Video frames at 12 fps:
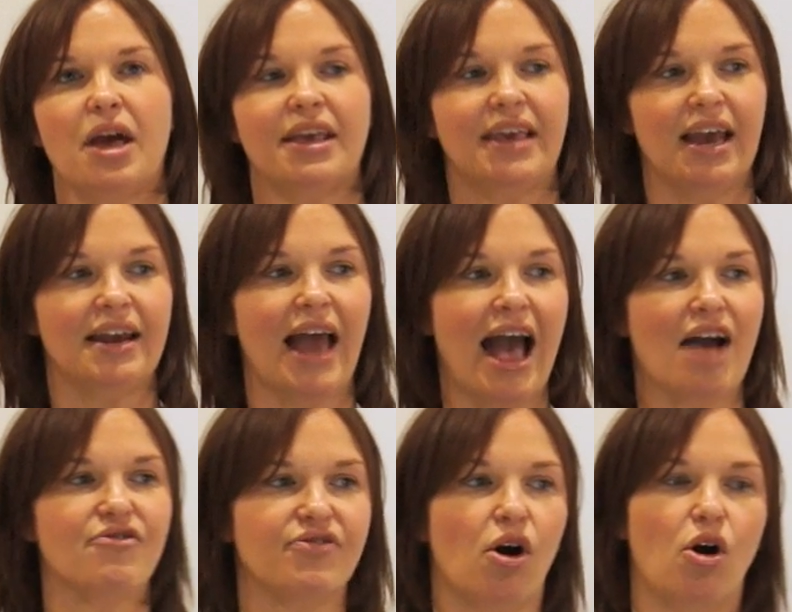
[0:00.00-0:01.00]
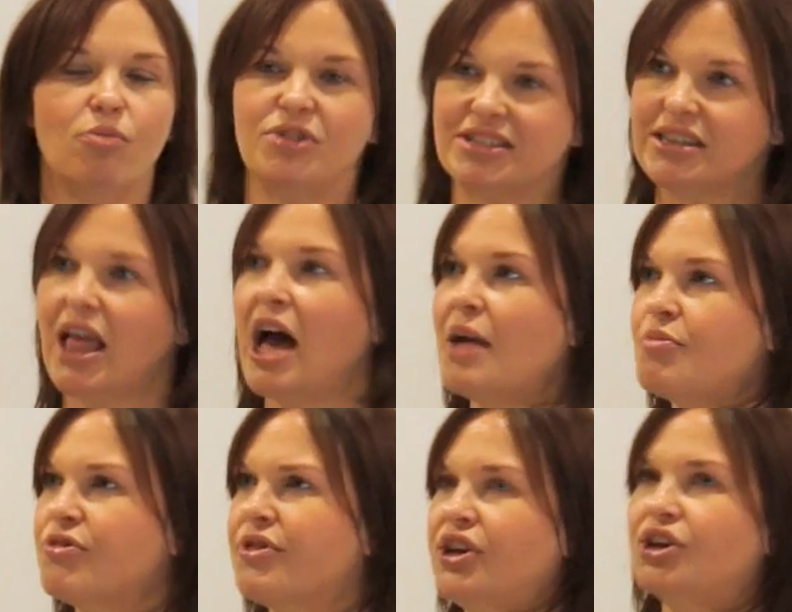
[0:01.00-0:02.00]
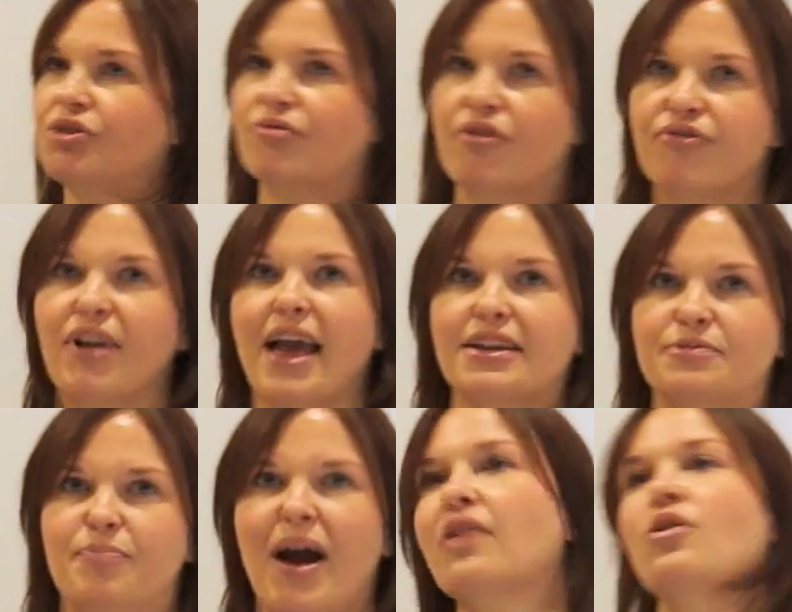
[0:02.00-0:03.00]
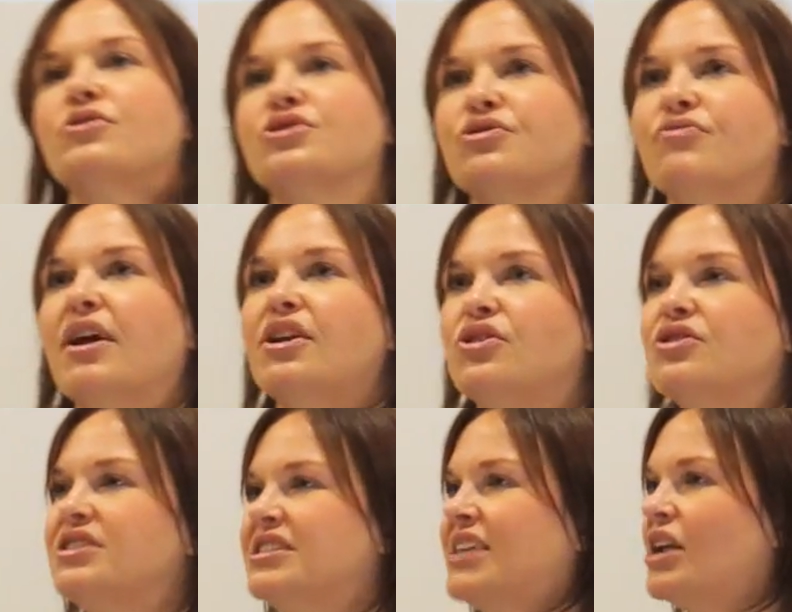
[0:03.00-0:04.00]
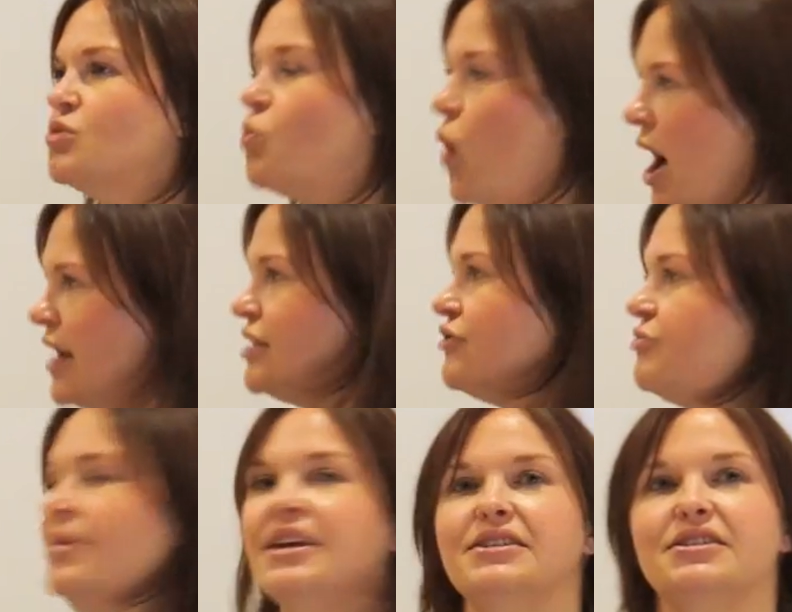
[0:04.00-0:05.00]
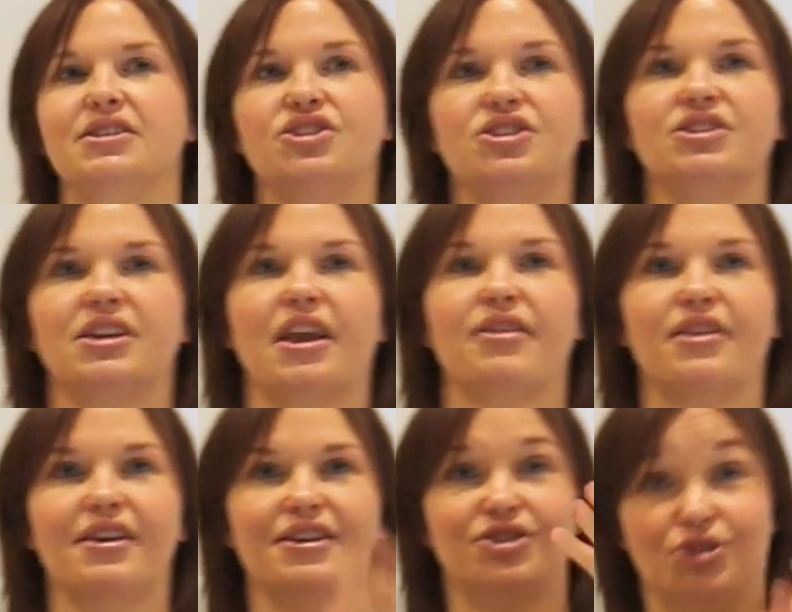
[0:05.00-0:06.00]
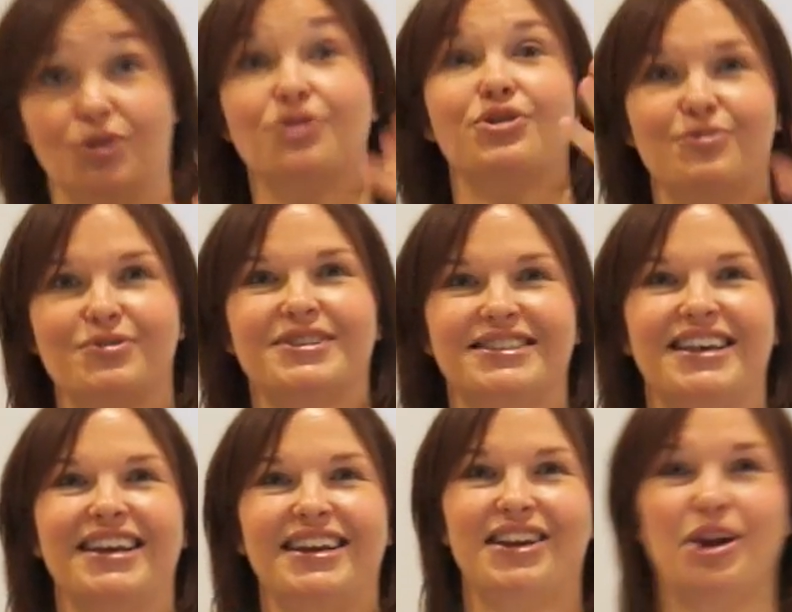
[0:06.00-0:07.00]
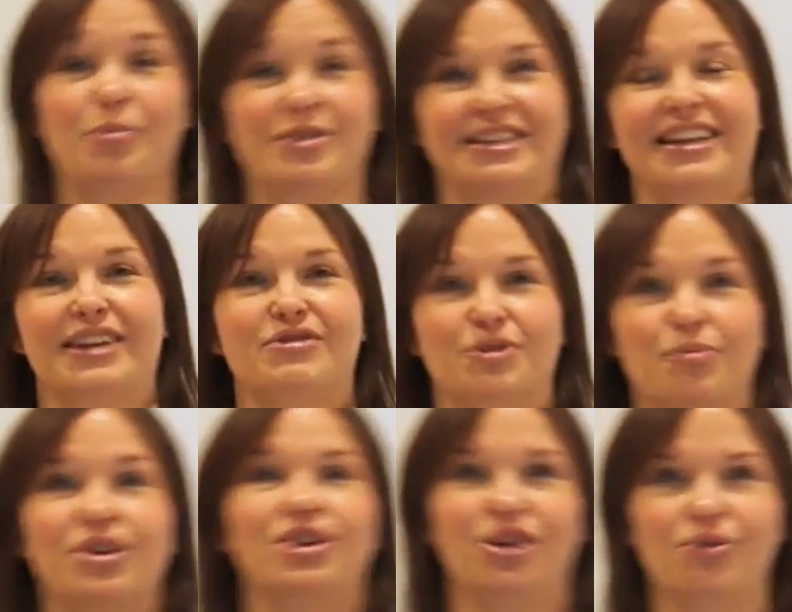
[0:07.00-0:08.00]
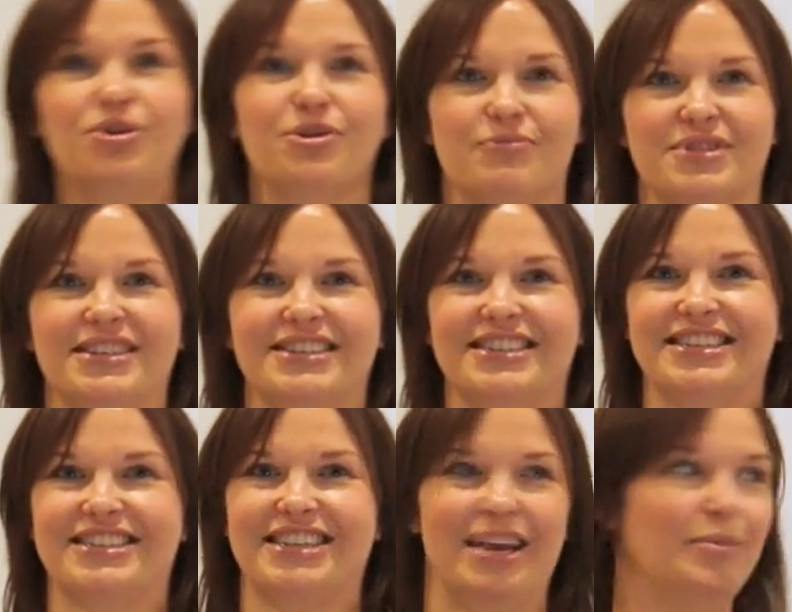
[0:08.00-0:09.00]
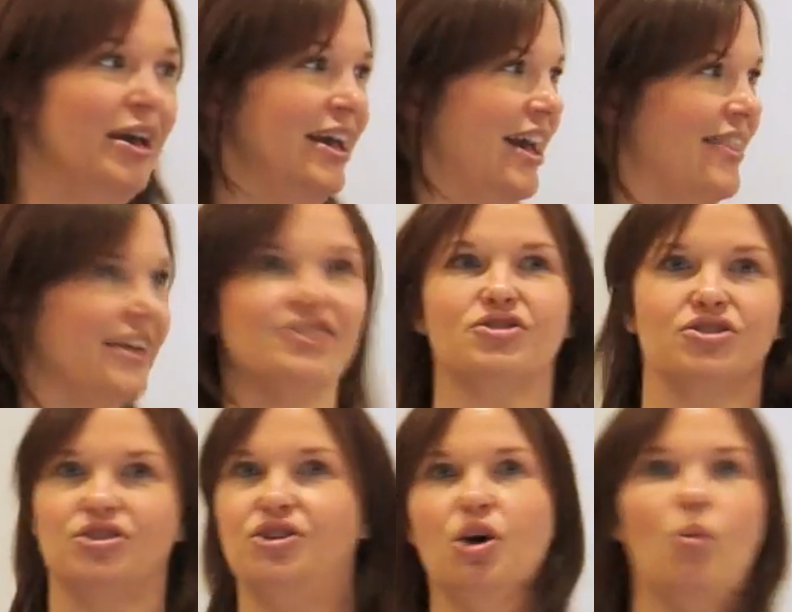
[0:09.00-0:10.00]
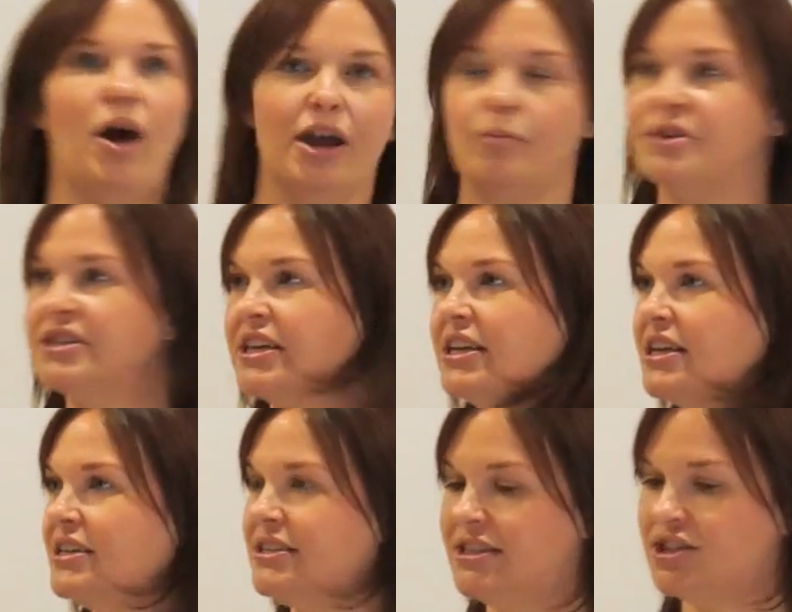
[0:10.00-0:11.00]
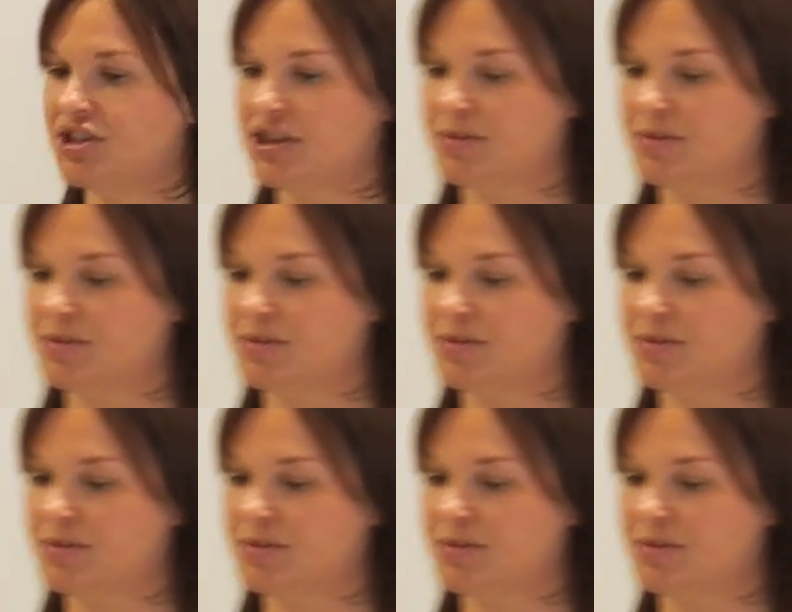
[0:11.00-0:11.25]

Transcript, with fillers: again have that almost library that you can reflect back on to really understand why you've made decisions, and I think as Duncan was saying, you know, particularly if somebody new comes into the team and then doesn't know why a particular decision